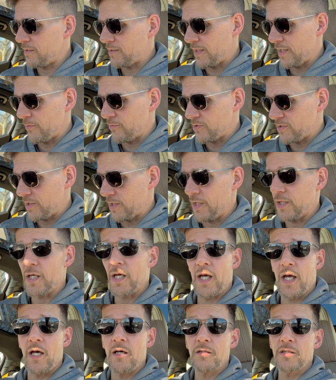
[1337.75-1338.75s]
And I was like,
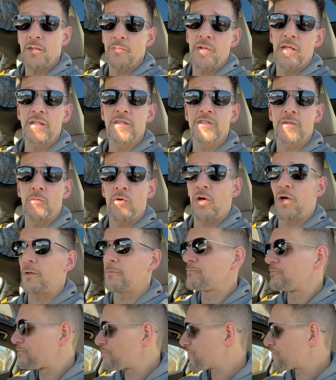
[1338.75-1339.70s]
I'll come get it tomorrow.